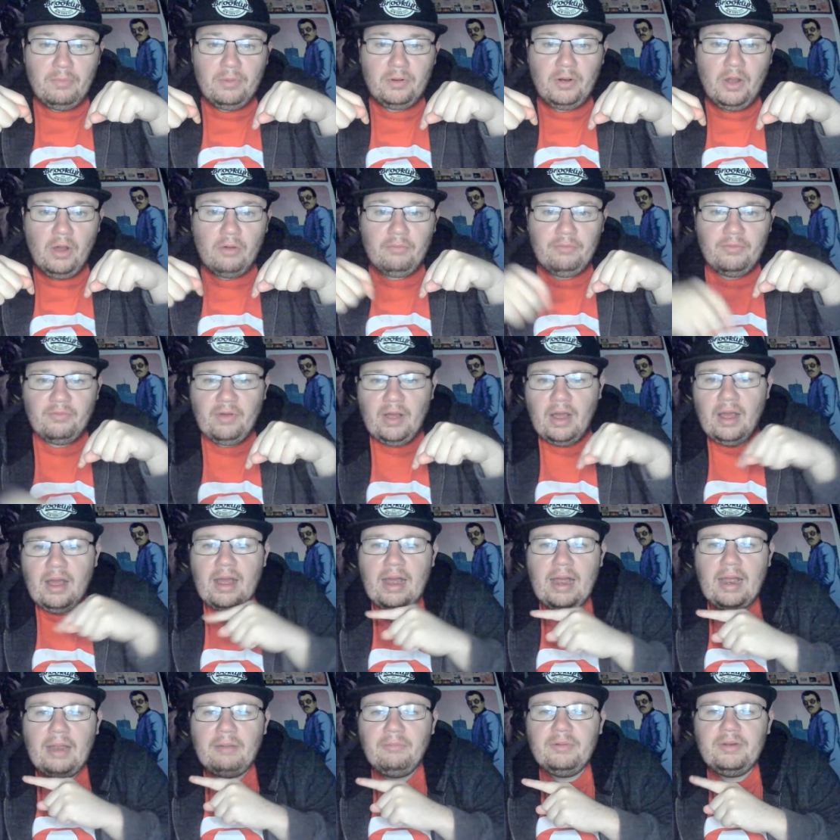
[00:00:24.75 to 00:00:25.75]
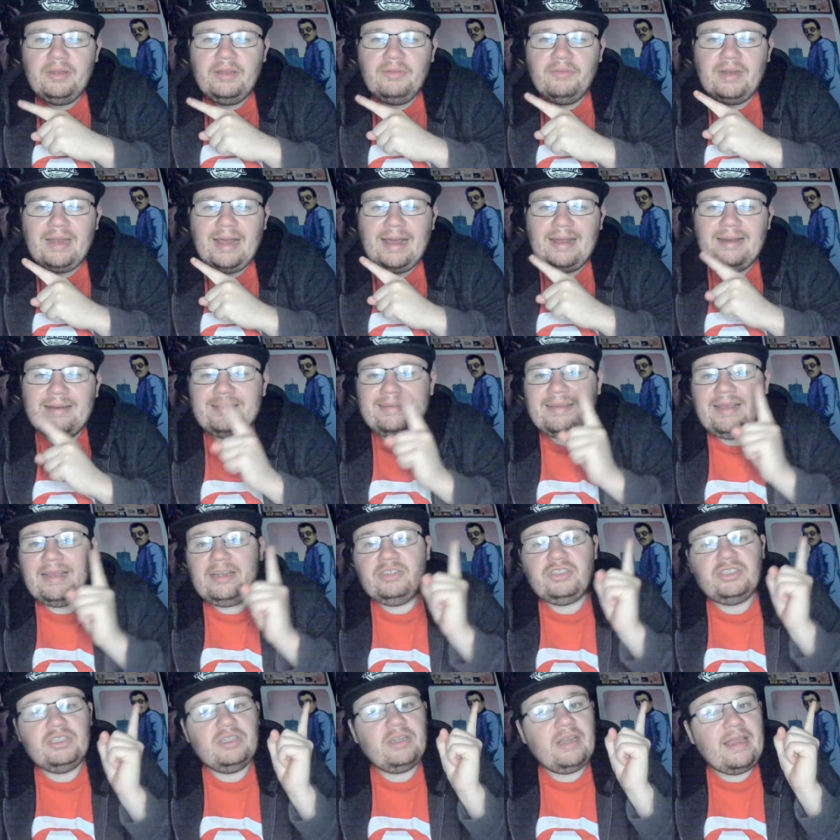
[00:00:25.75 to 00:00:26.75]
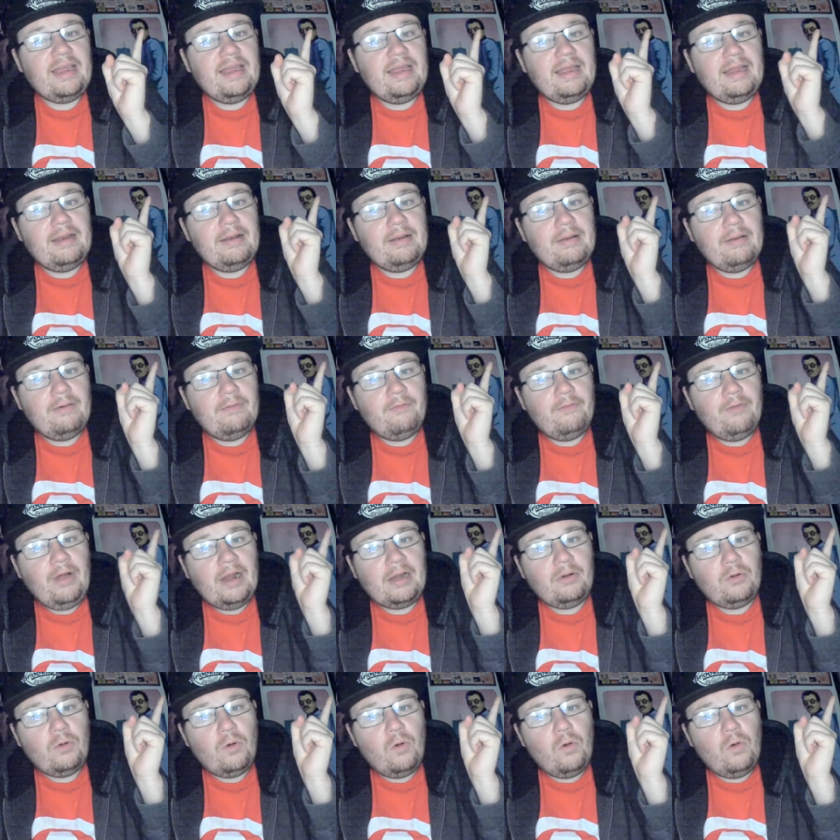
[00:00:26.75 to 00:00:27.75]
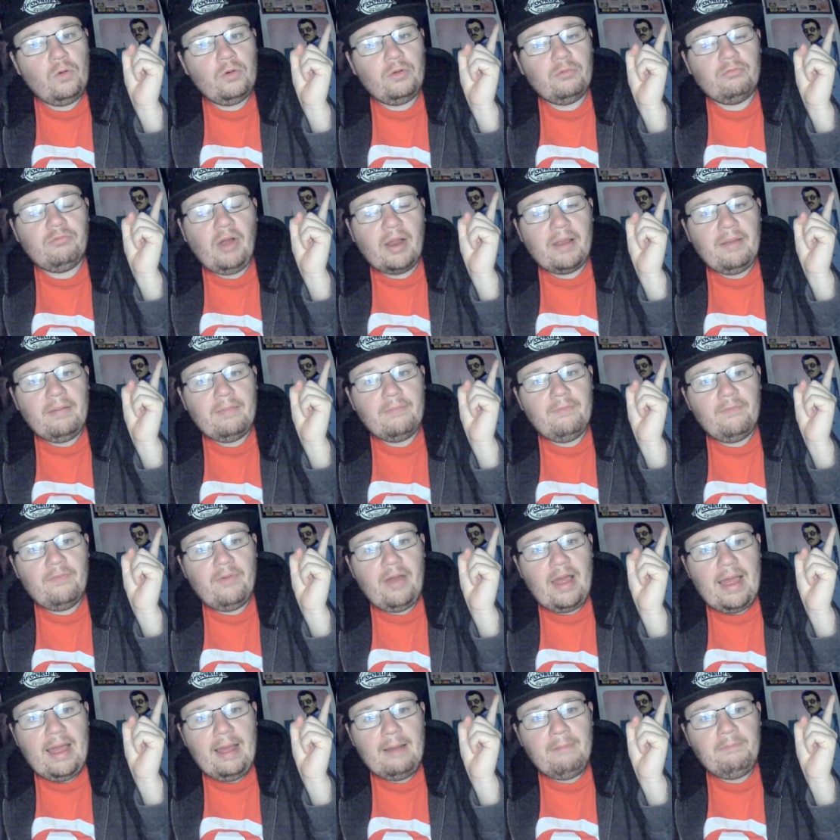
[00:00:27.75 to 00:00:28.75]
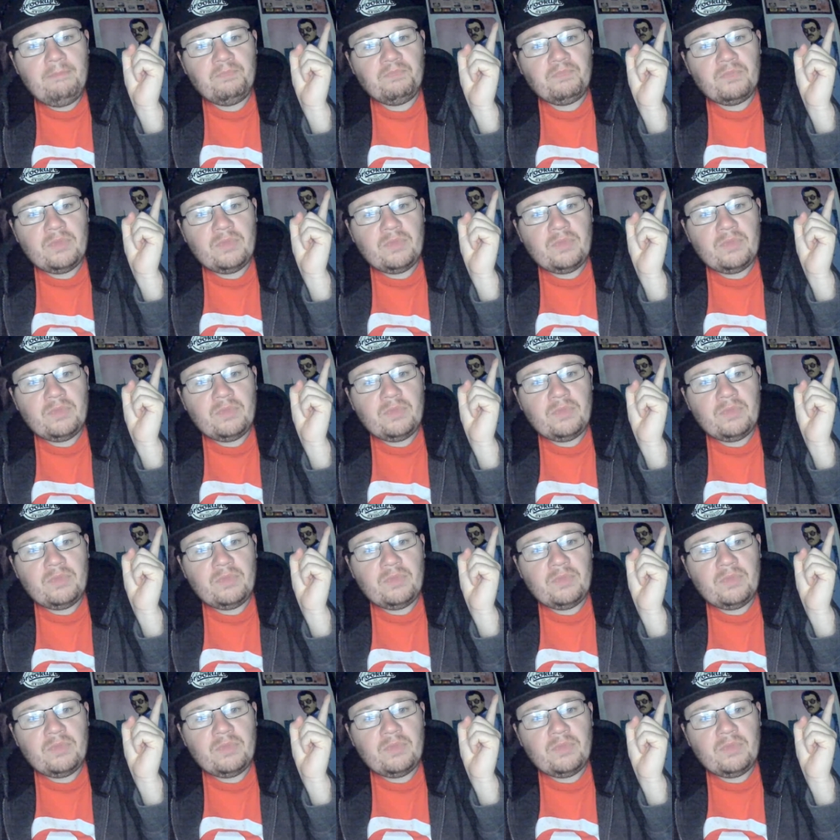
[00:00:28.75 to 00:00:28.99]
But not only that, I will leave an annotation in that corner right there